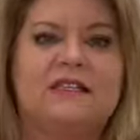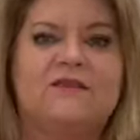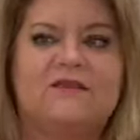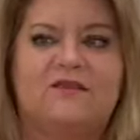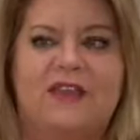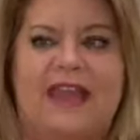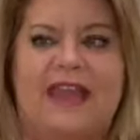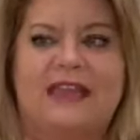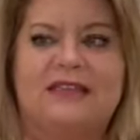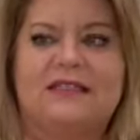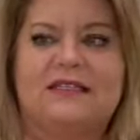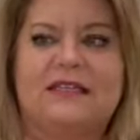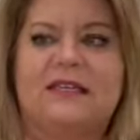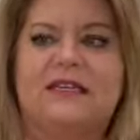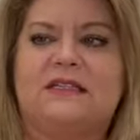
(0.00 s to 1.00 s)

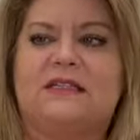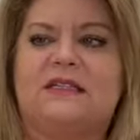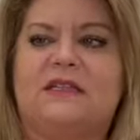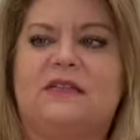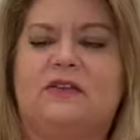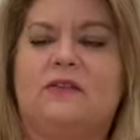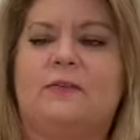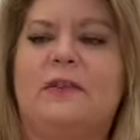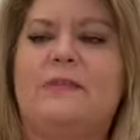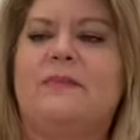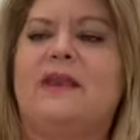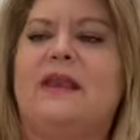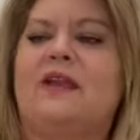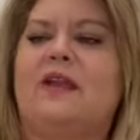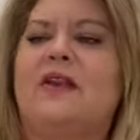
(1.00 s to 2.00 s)
vase, and it's a little bit
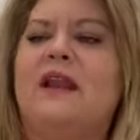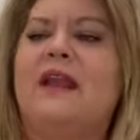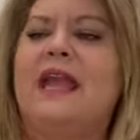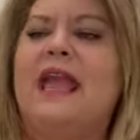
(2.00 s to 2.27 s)
bigger,